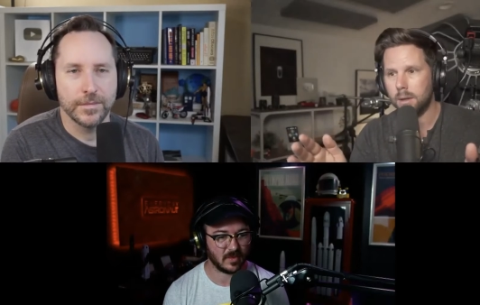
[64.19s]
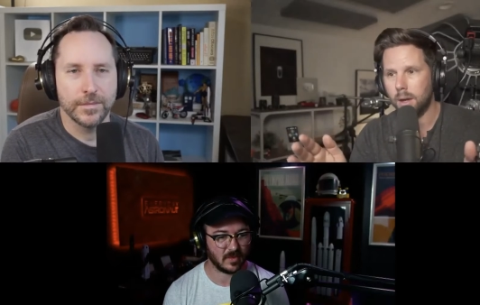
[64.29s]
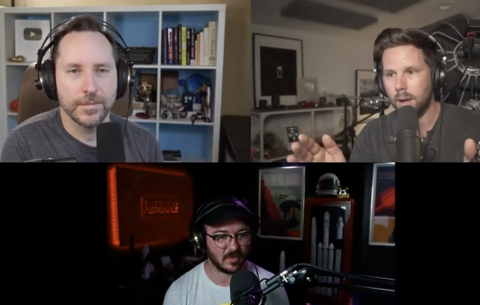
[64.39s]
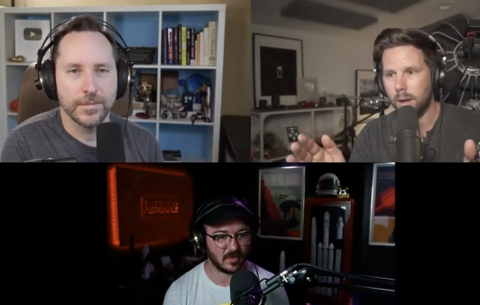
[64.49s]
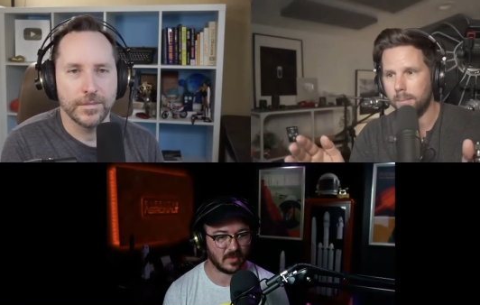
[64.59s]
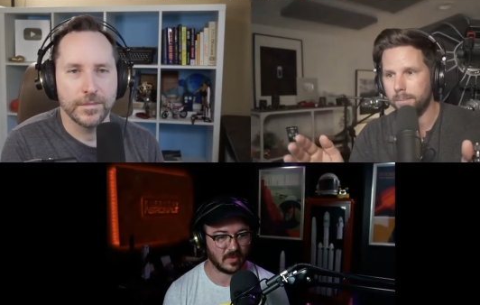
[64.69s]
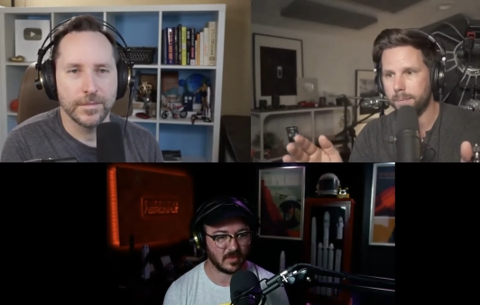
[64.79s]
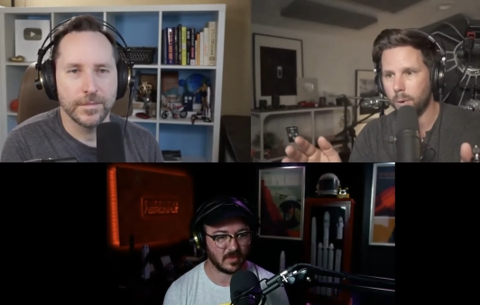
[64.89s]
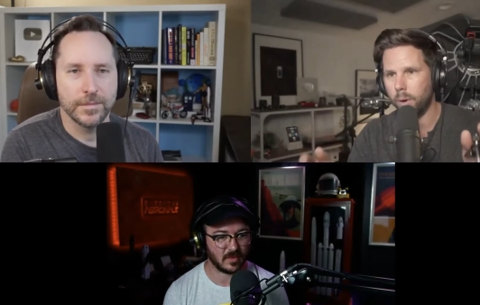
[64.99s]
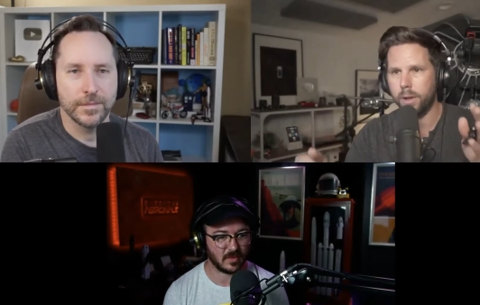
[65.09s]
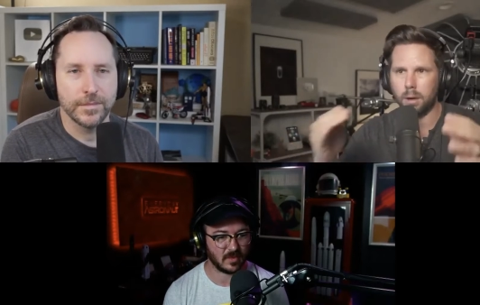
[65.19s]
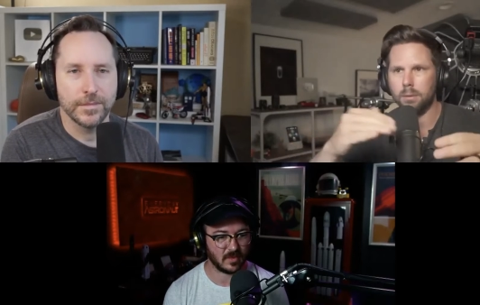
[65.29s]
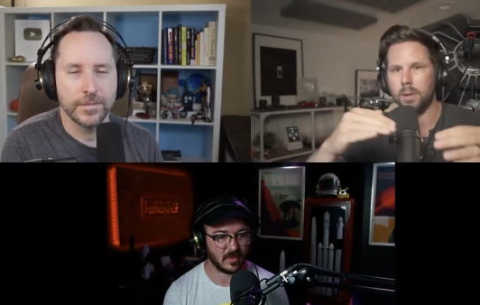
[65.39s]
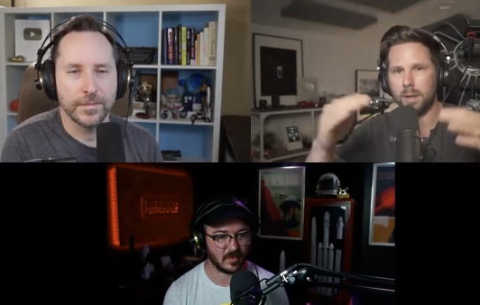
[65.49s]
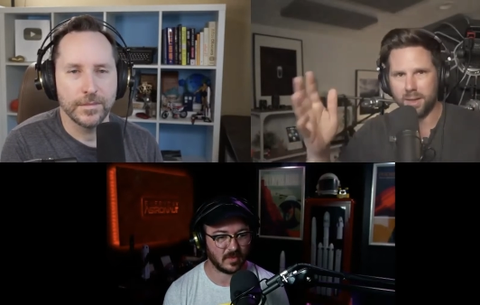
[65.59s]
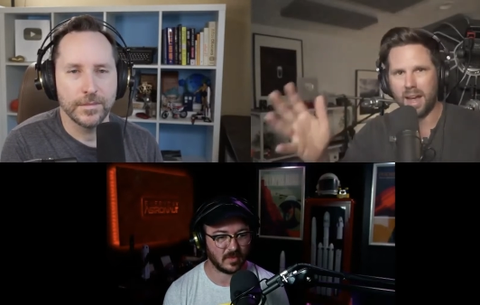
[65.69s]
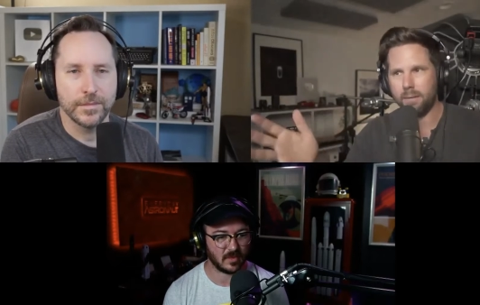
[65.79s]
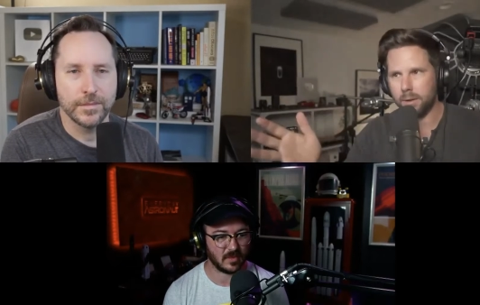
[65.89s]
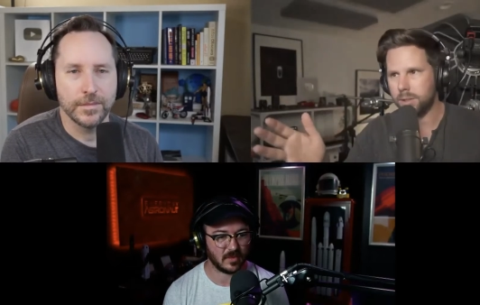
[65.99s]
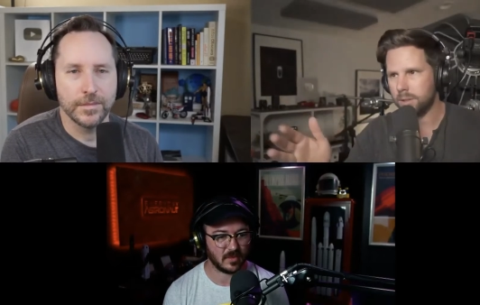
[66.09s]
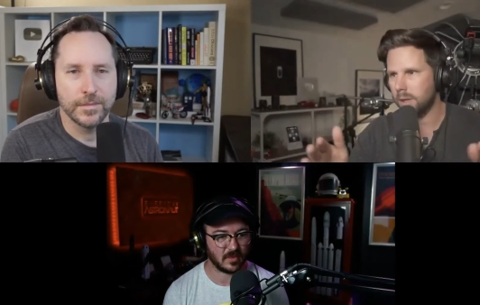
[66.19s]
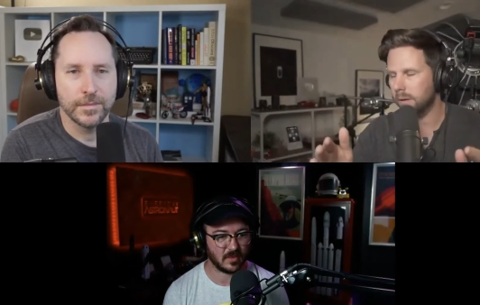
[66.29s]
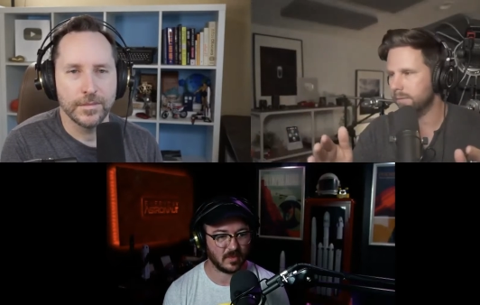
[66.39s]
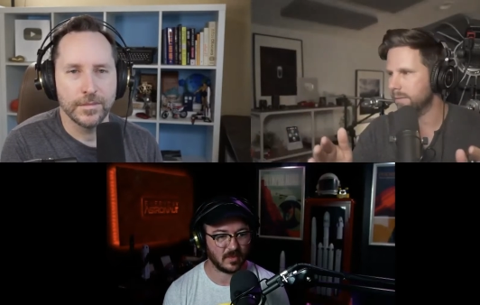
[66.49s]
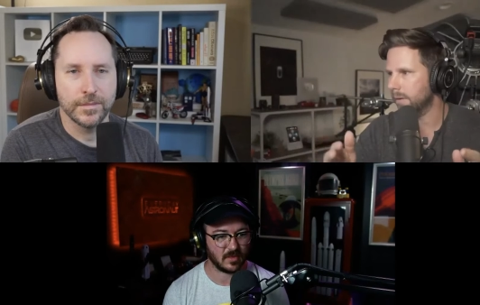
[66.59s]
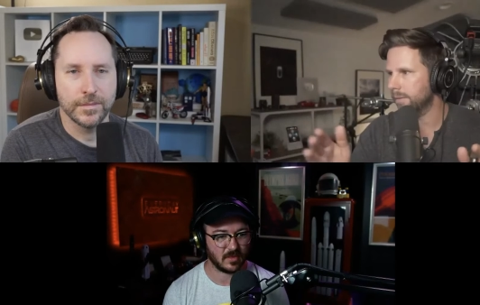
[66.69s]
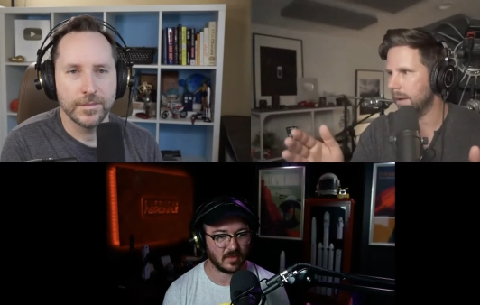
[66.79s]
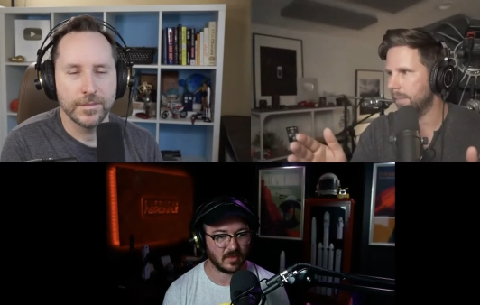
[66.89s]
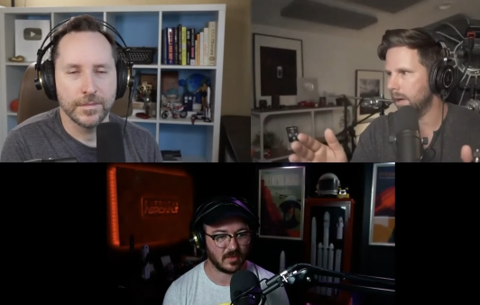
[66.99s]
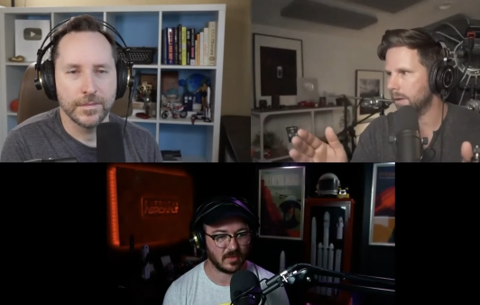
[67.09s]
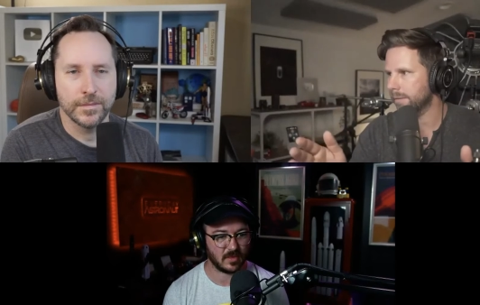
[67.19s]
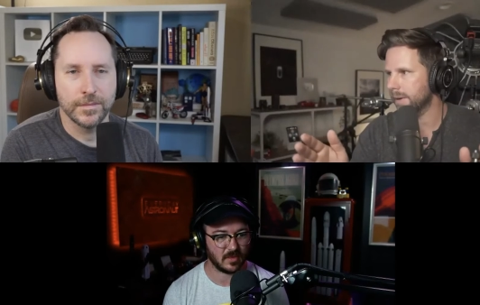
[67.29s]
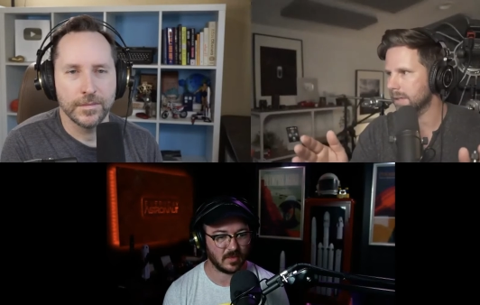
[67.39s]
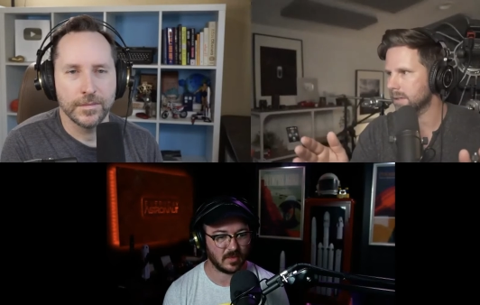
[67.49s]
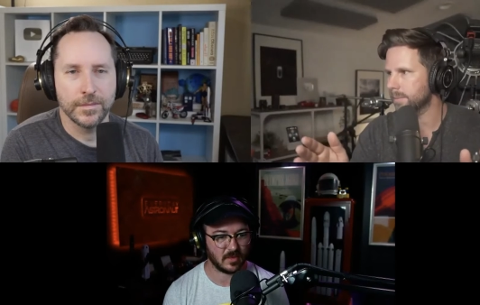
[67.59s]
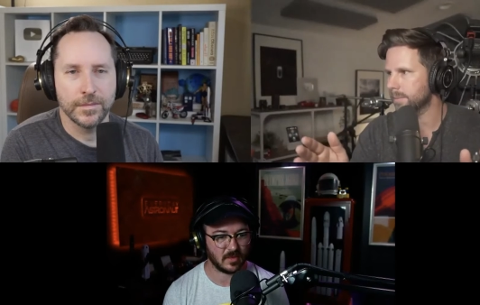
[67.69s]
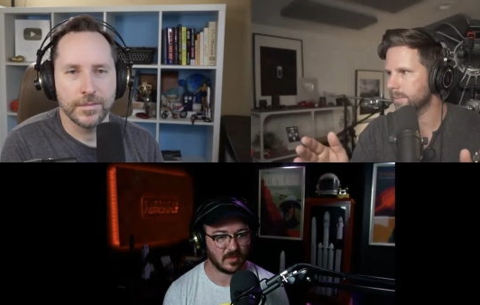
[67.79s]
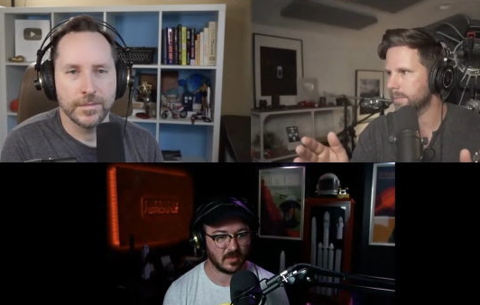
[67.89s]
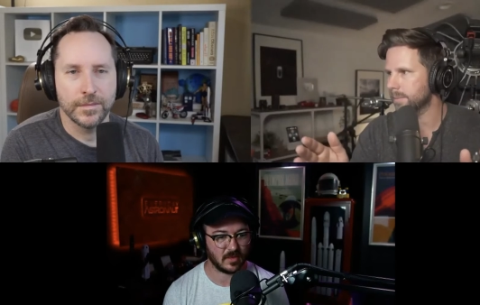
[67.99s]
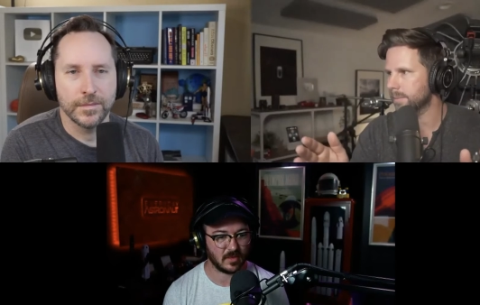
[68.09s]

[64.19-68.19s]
Speaker 1: um or you know uh, the average of of that mile your fastest mile